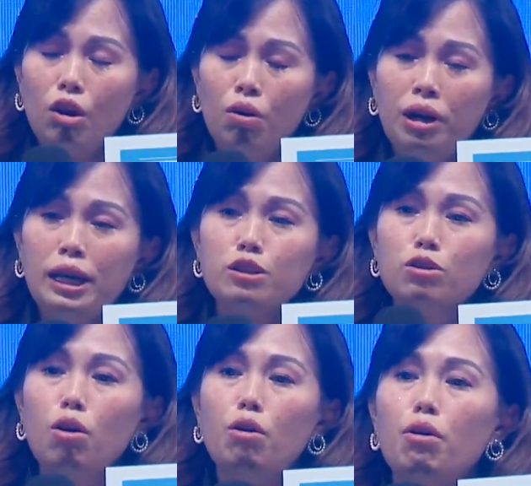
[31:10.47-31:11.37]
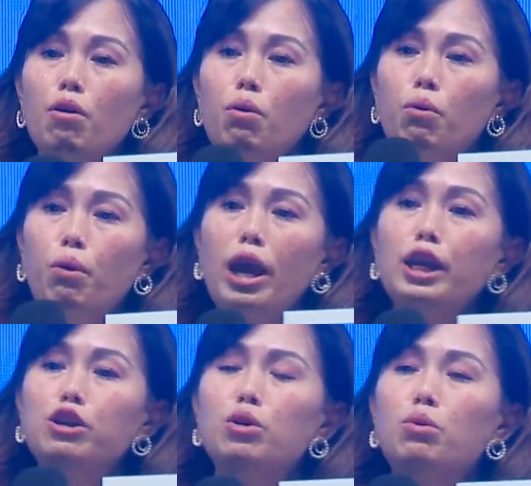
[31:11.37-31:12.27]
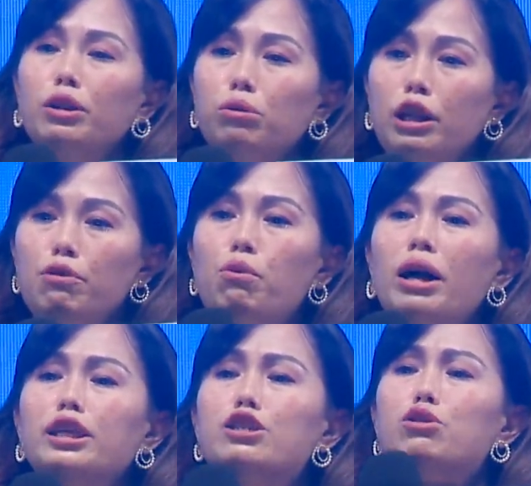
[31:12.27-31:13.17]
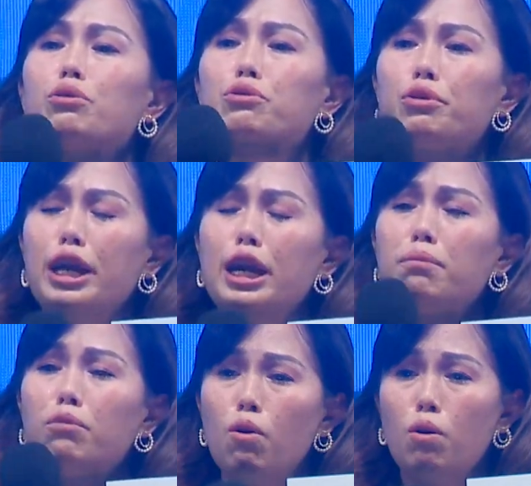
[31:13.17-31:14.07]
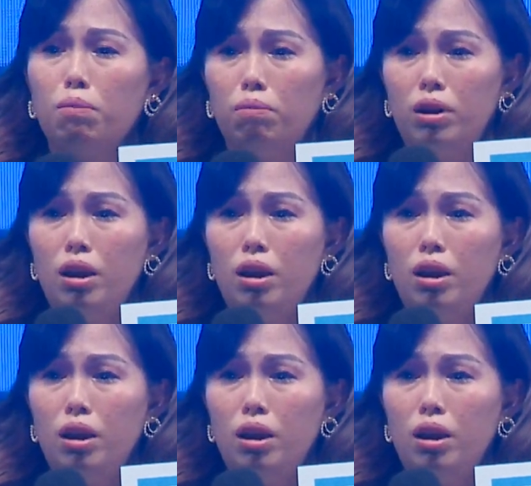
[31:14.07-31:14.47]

All right, so where do you want to live? What is your dream home?